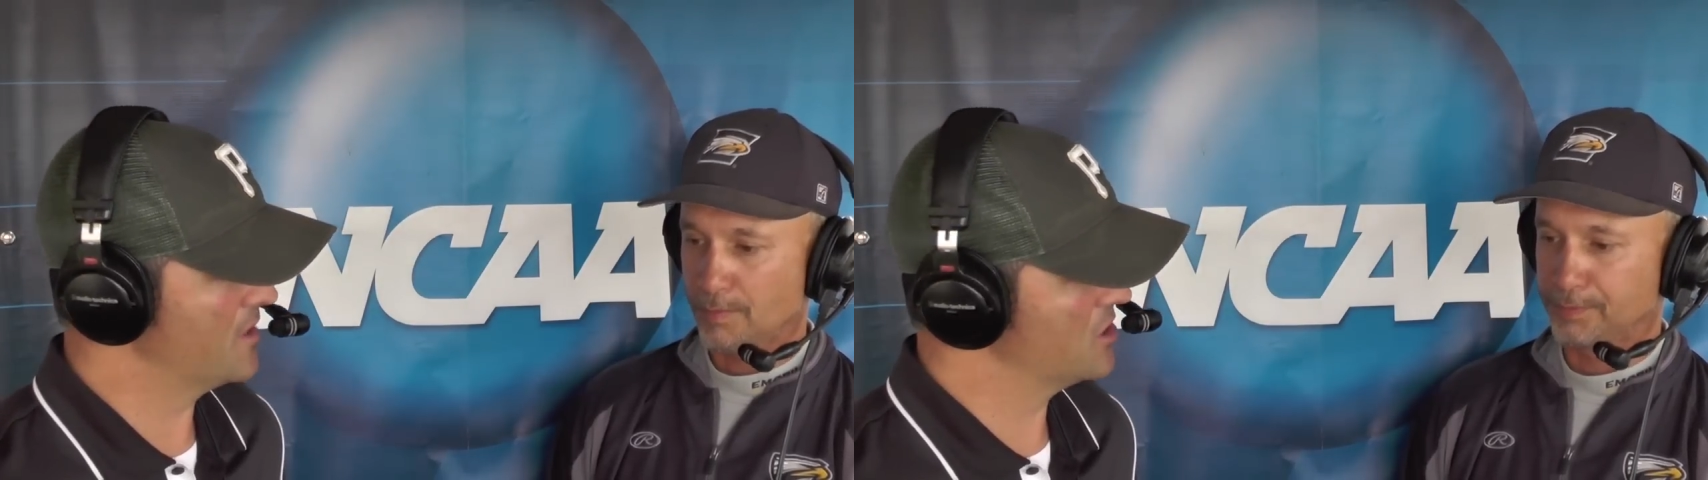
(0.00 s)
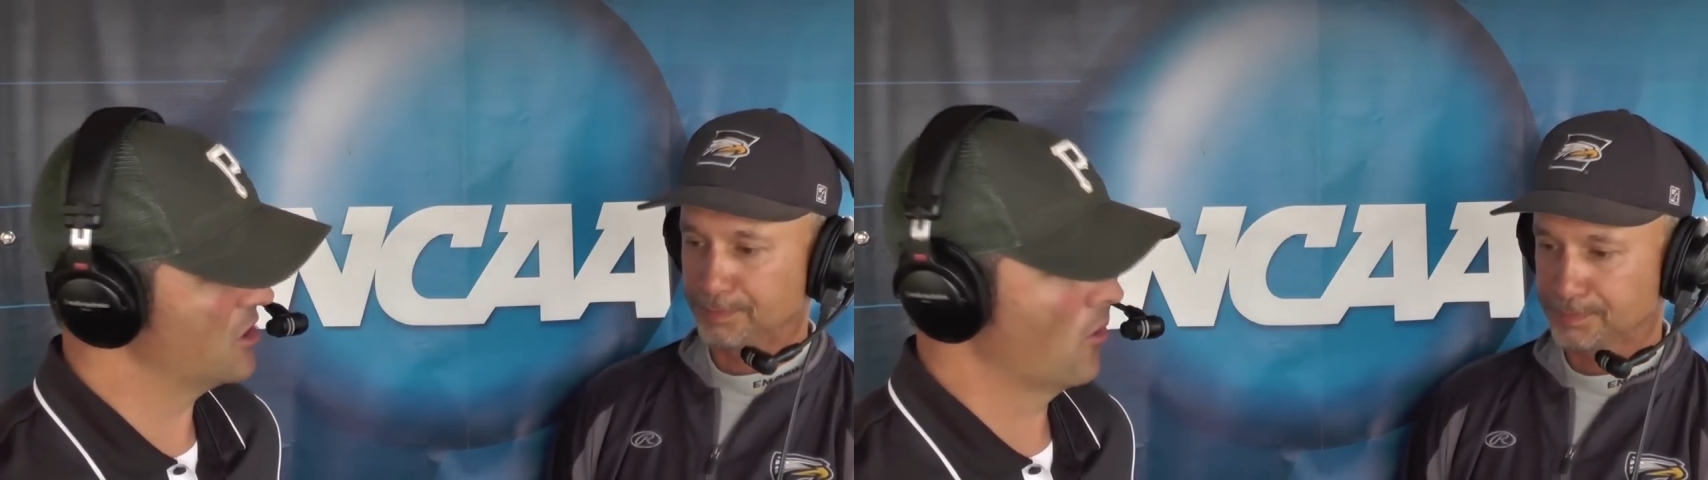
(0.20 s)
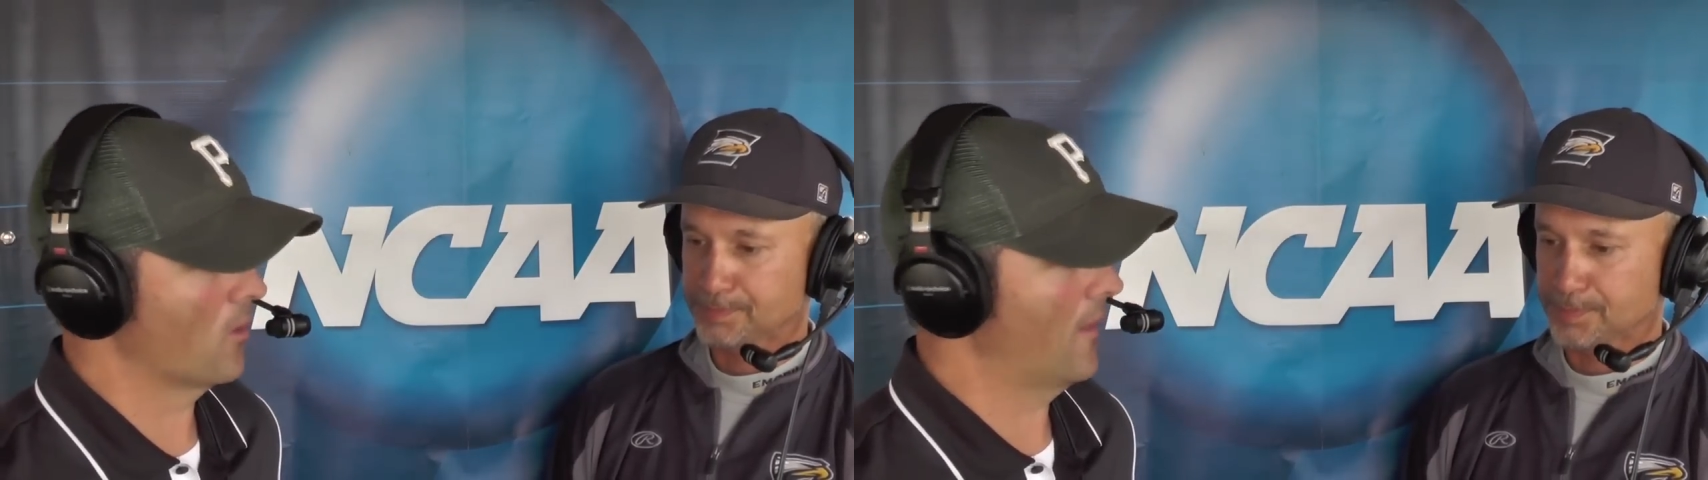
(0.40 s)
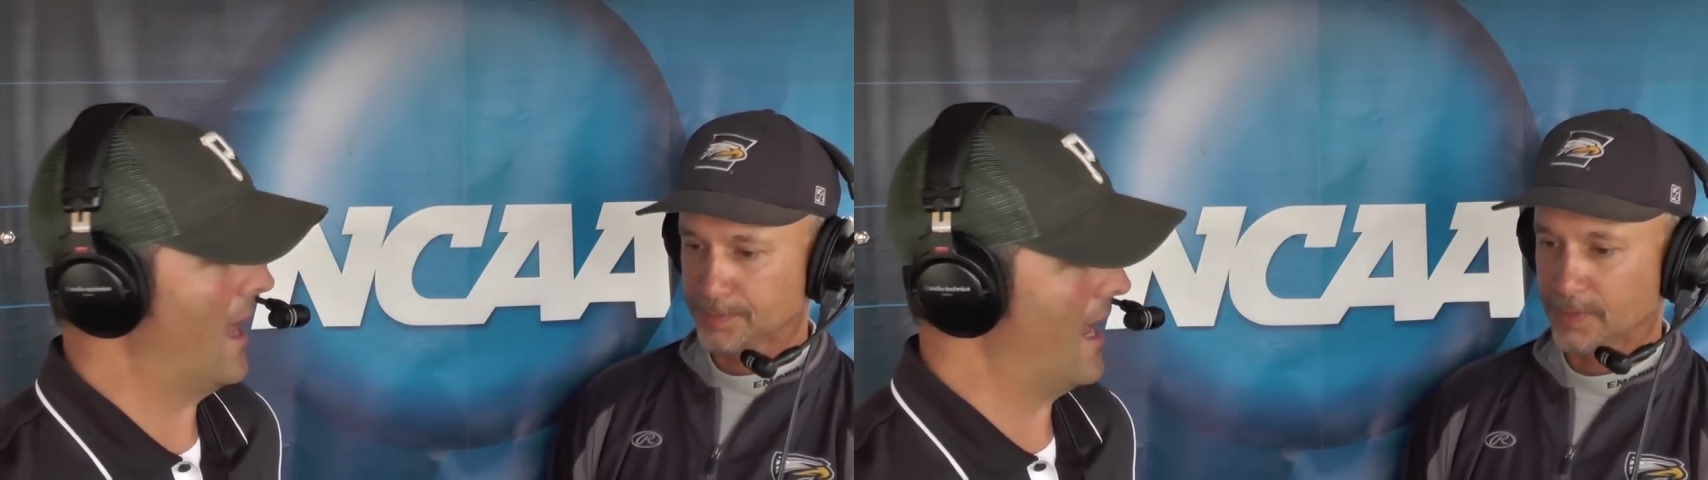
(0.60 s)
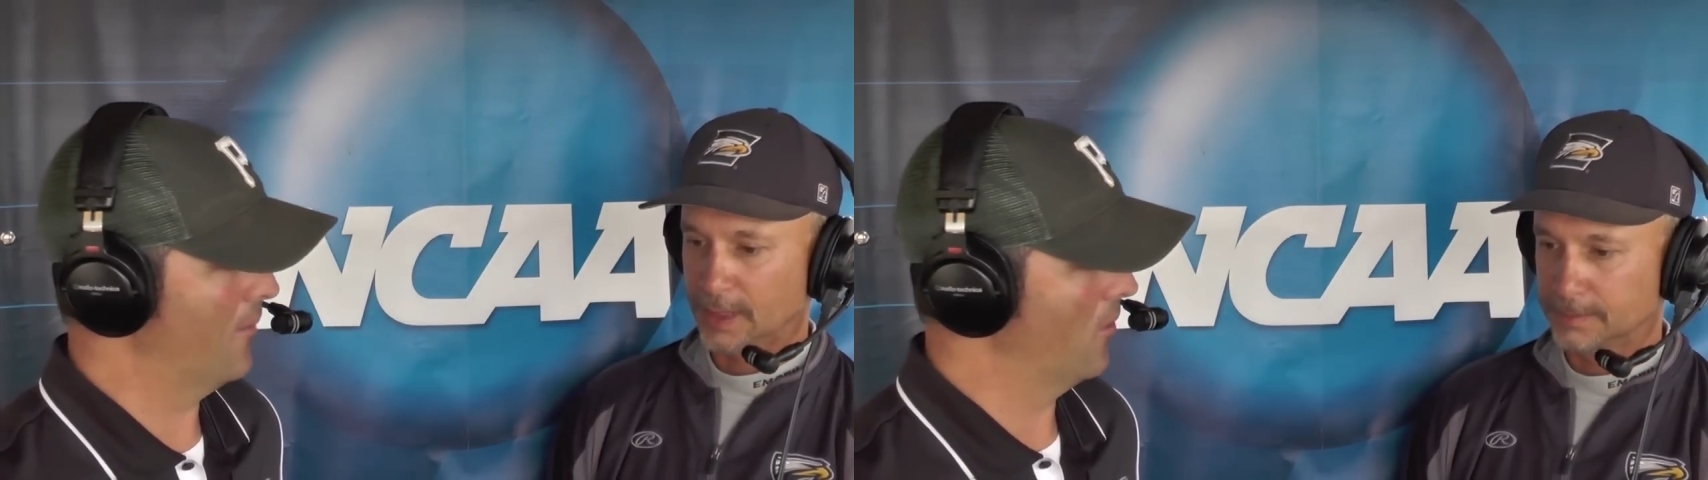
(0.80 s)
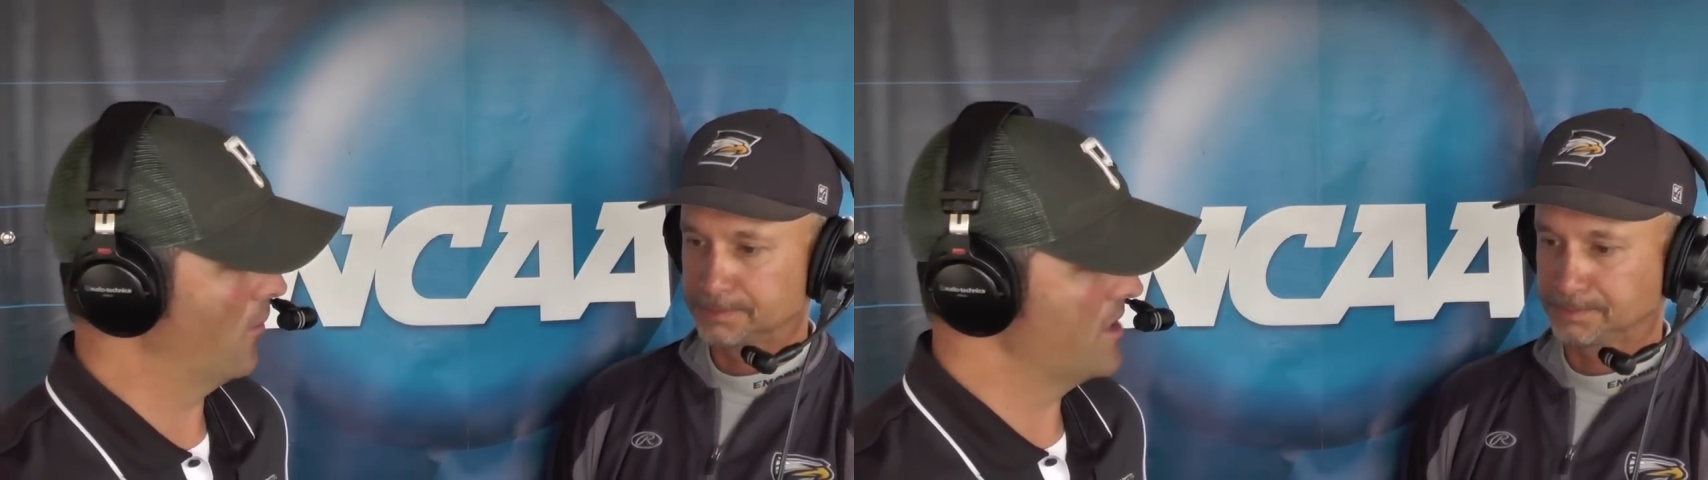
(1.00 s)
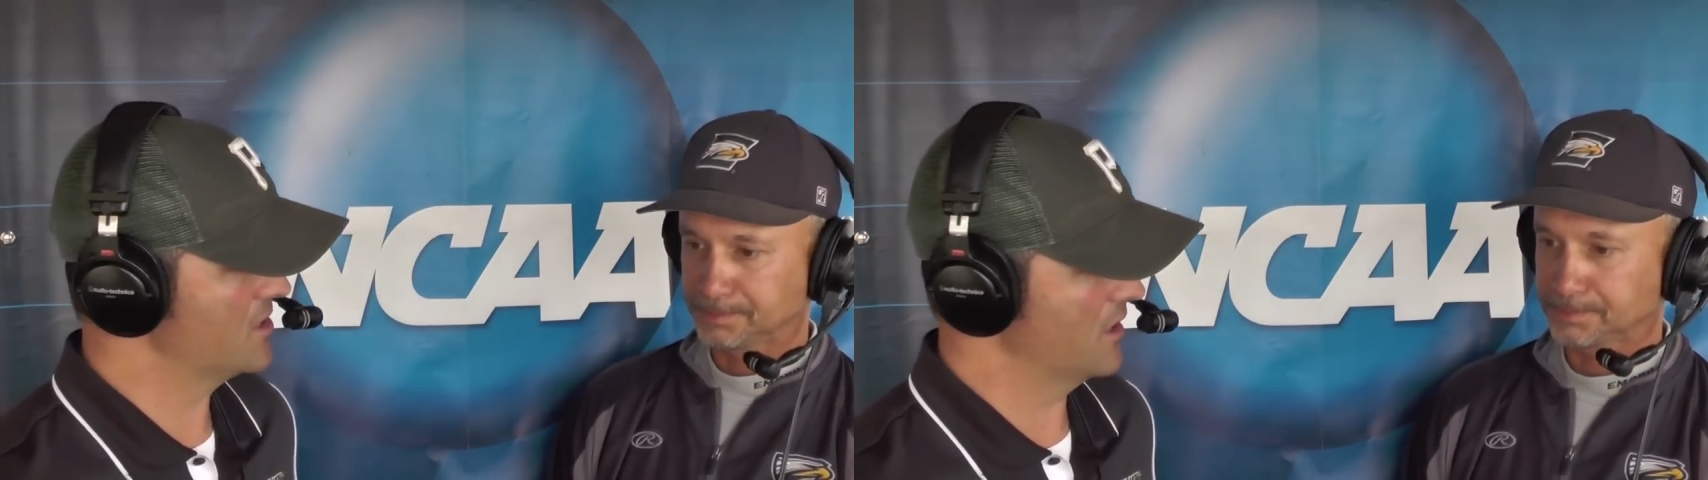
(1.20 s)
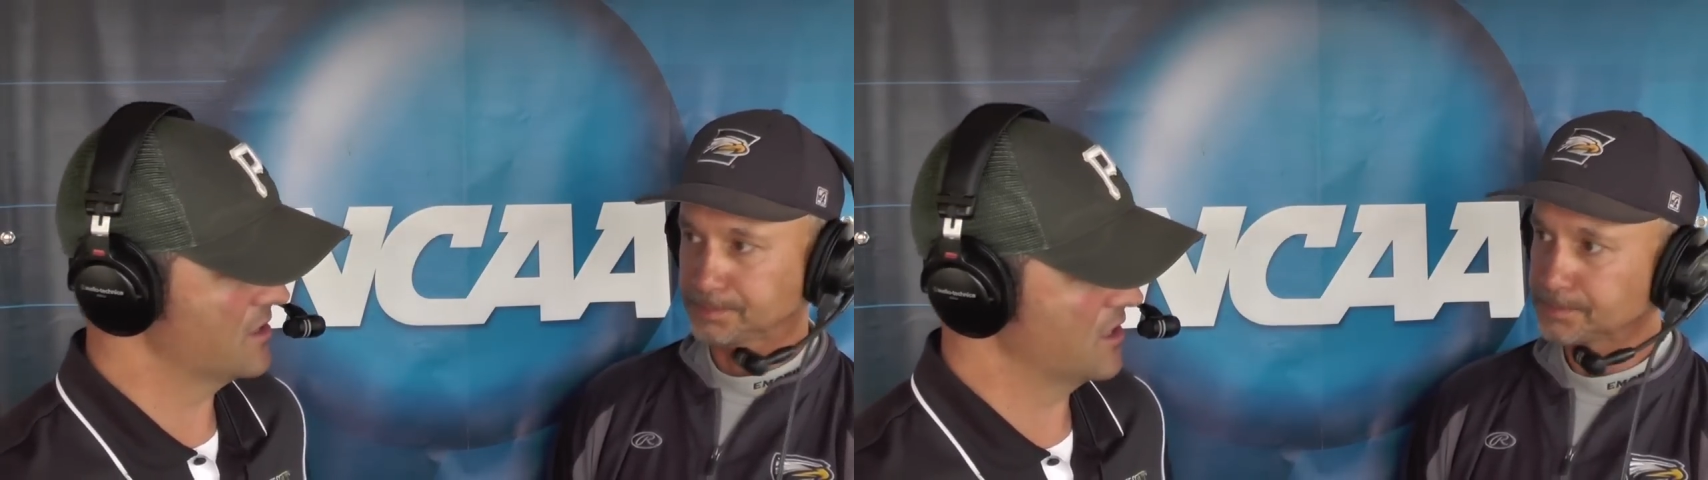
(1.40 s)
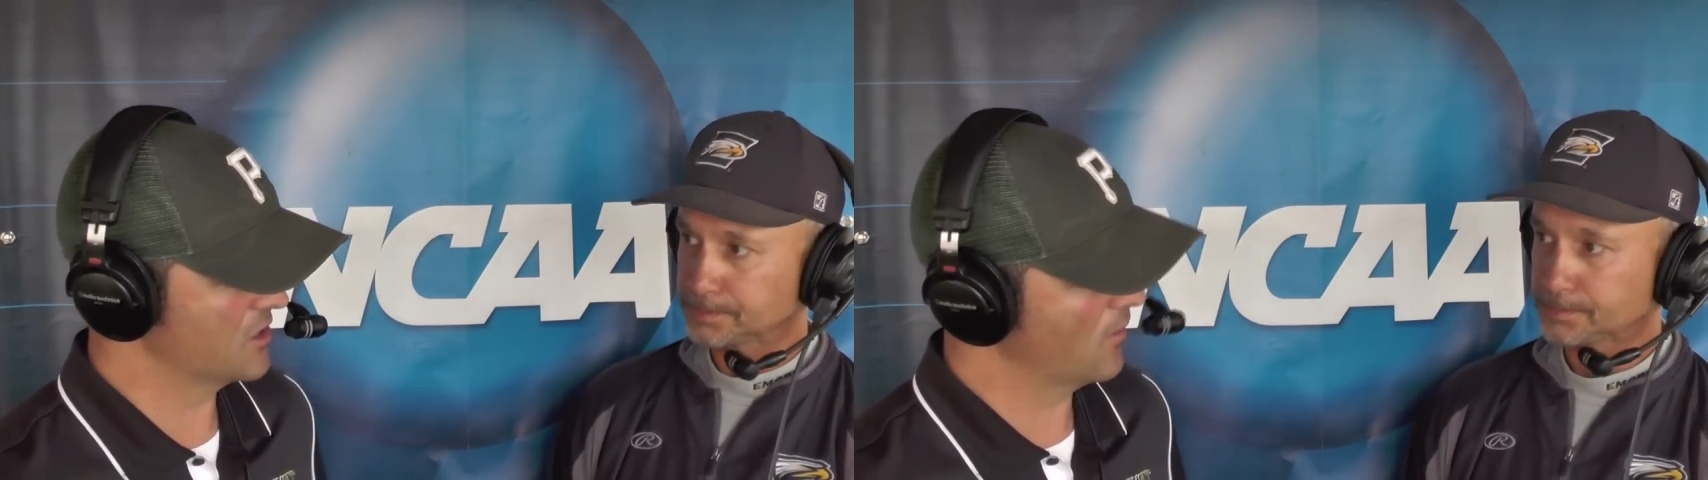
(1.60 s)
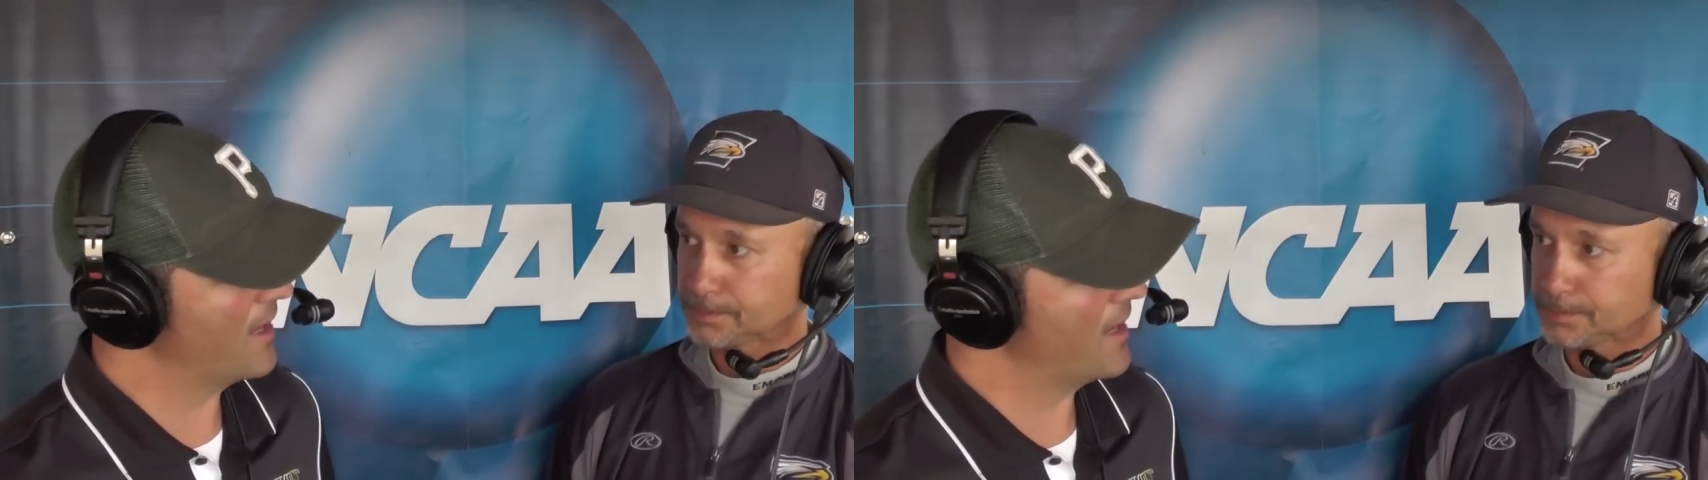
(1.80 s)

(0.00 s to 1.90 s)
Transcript: been so reliable, and we saw such